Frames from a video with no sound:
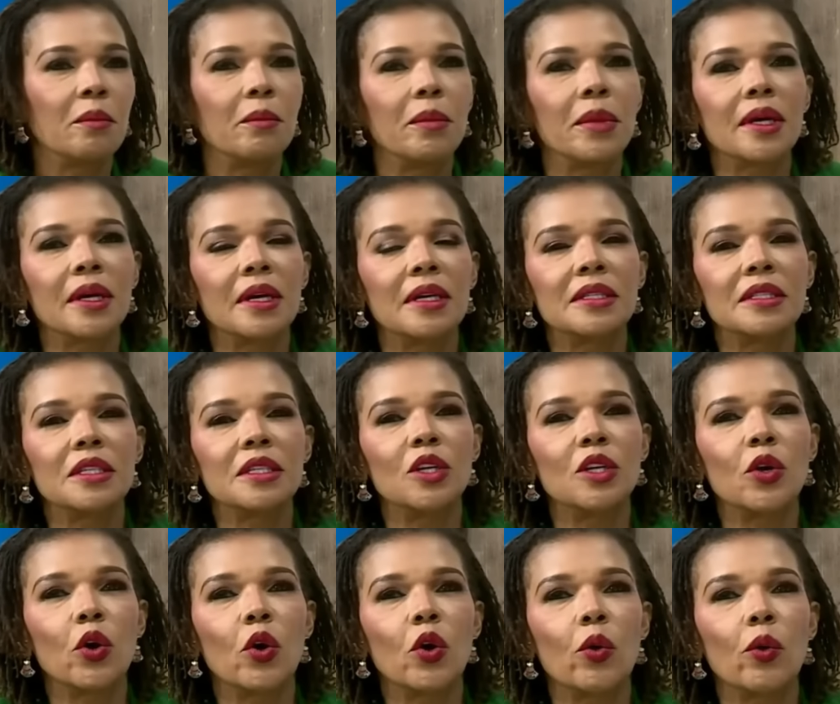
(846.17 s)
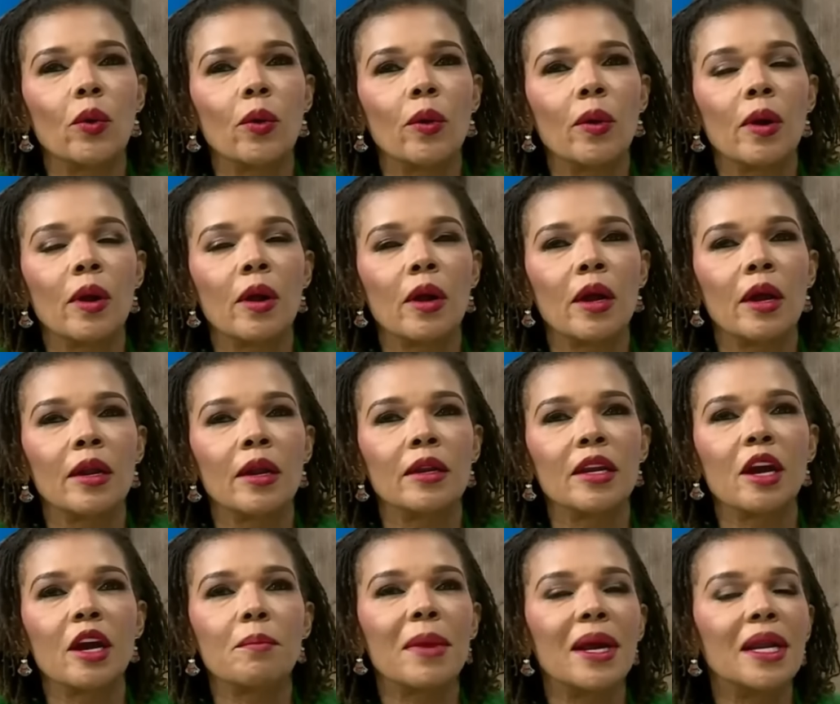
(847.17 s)
Because, you know,
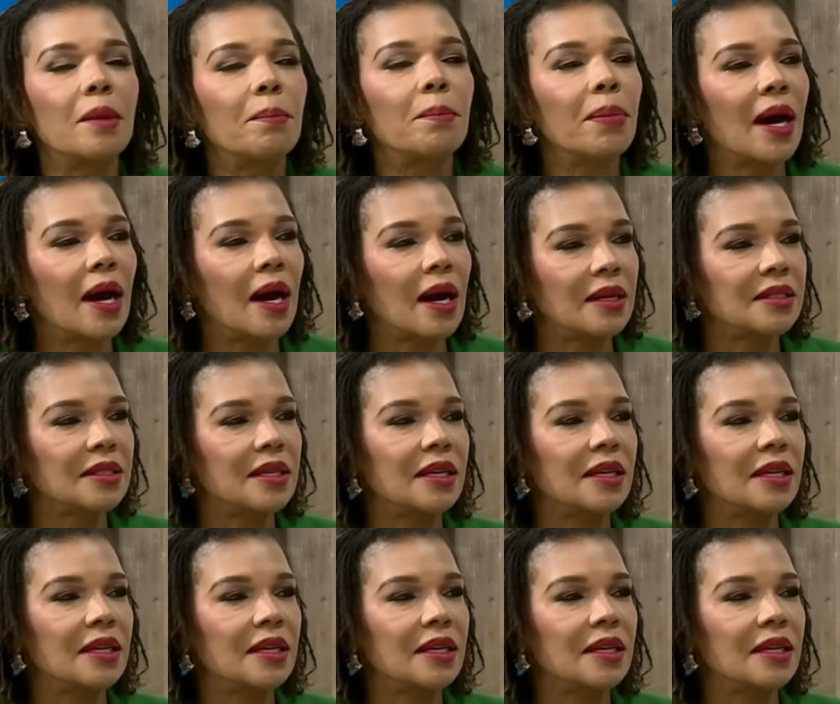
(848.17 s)
there are many paths